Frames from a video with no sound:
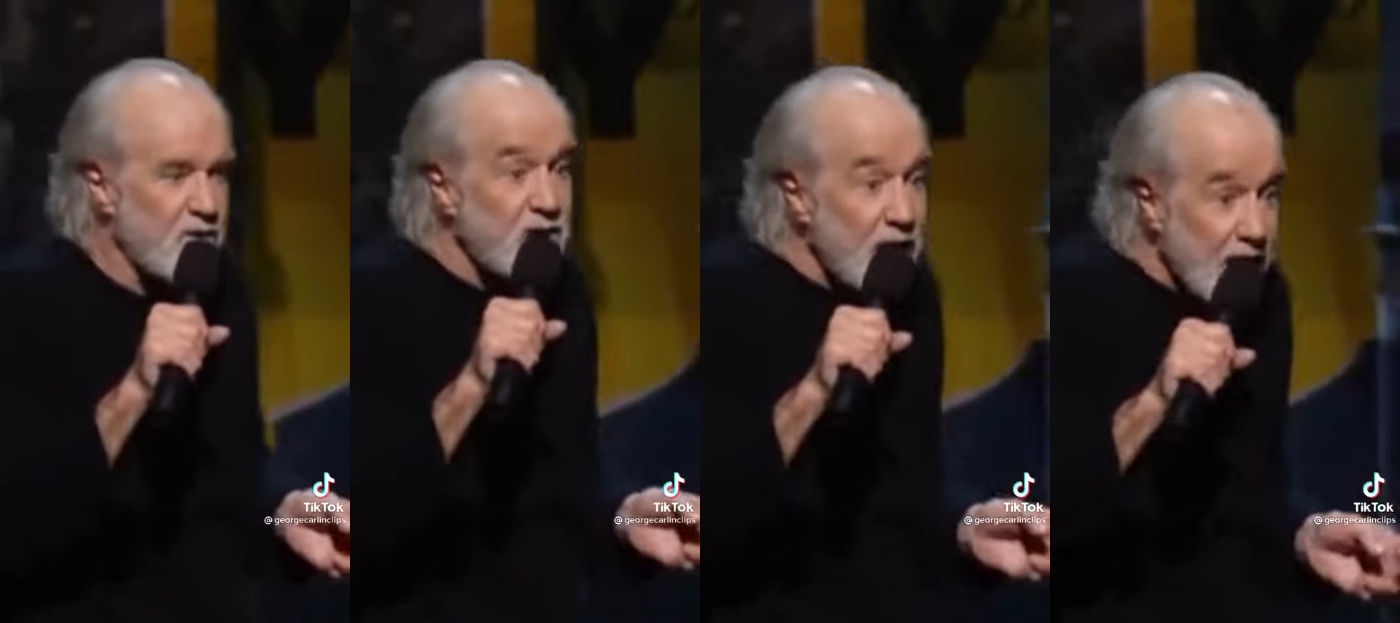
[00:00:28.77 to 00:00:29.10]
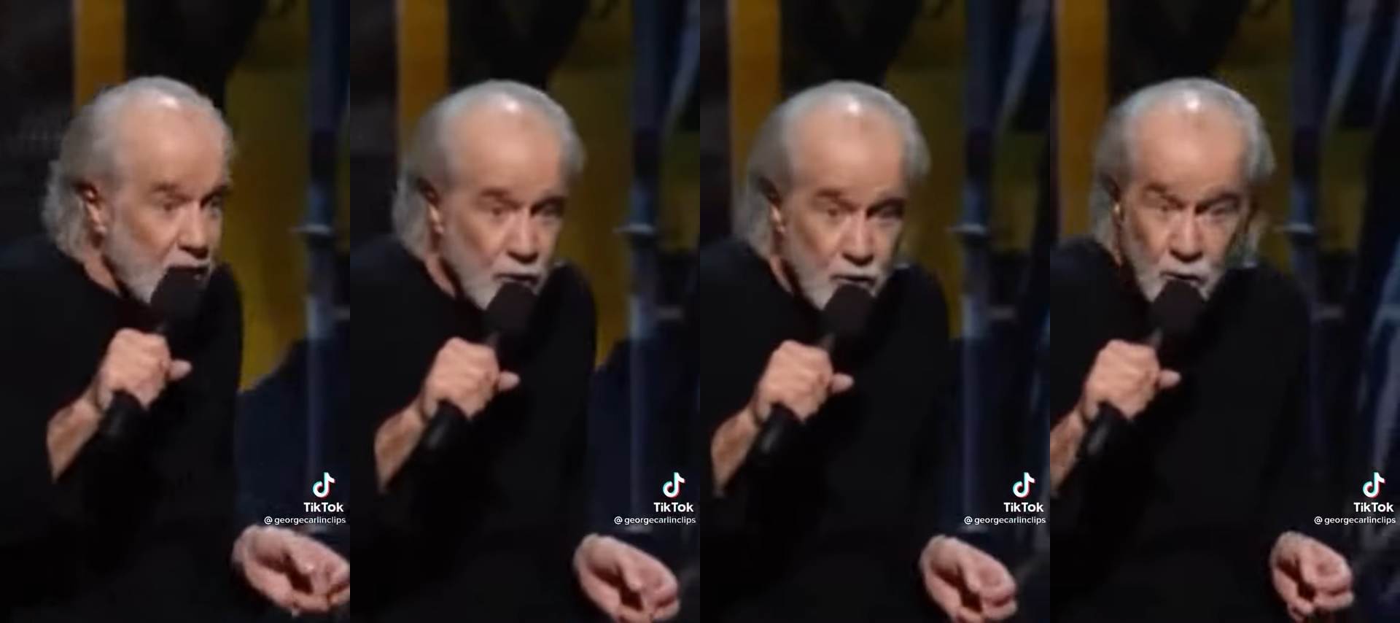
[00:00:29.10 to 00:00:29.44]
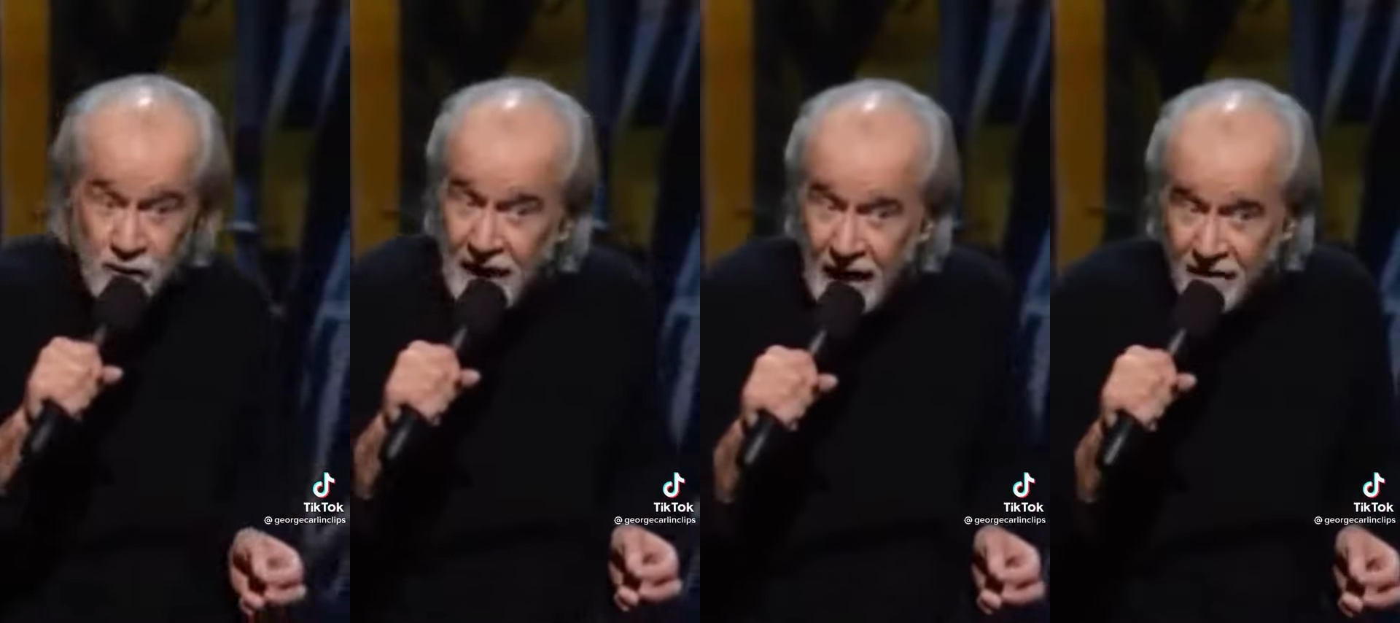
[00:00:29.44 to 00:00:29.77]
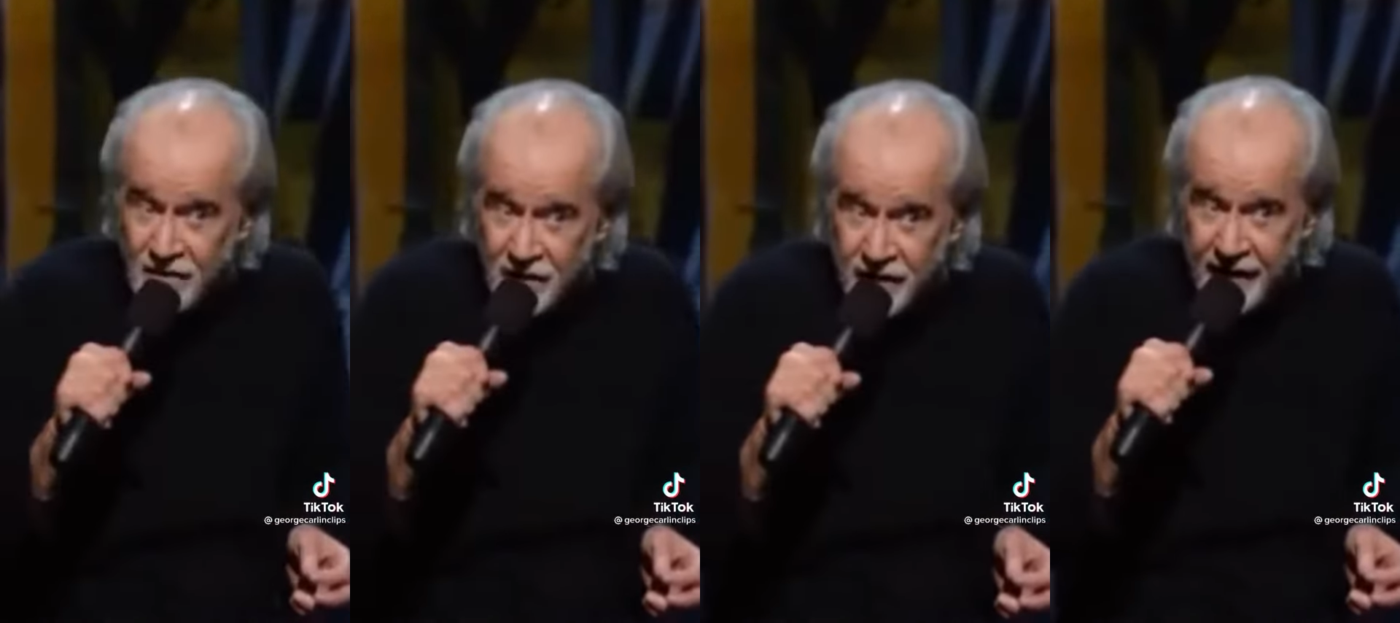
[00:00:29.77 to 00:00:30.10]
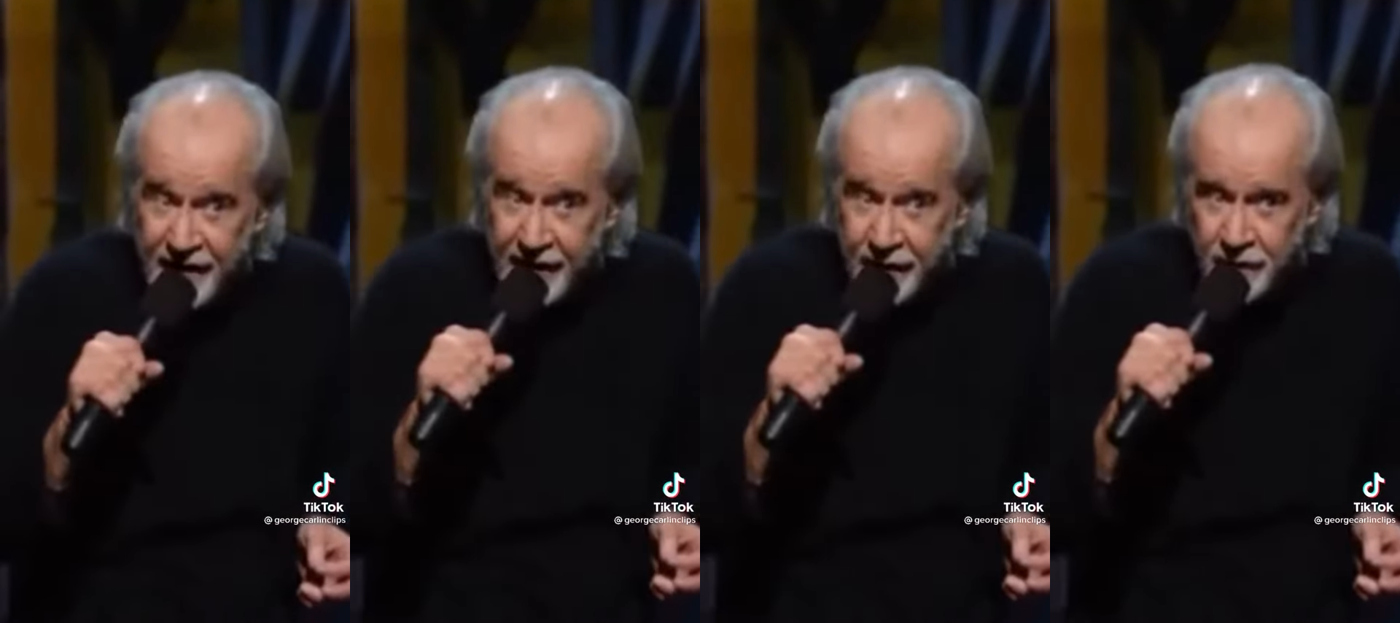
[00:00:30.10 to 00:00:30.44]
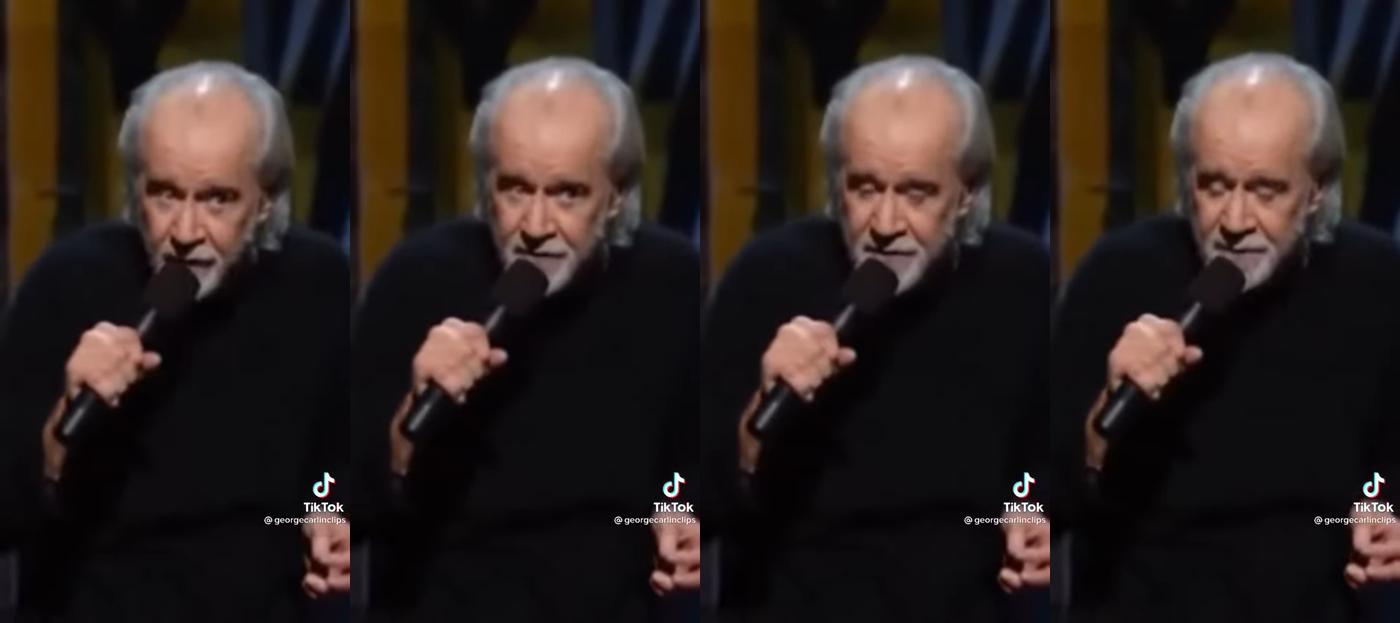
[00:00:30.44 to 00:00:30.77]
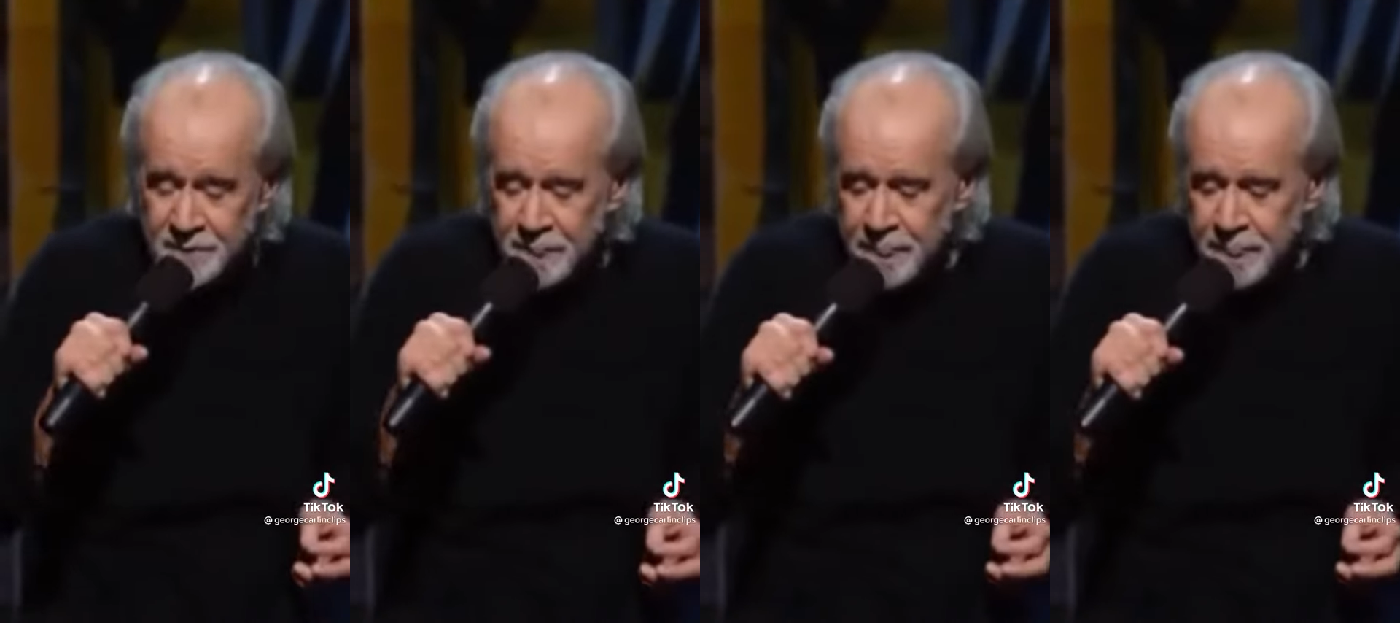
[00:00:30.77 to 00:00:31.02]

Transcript: and sneakers with lights in the heels.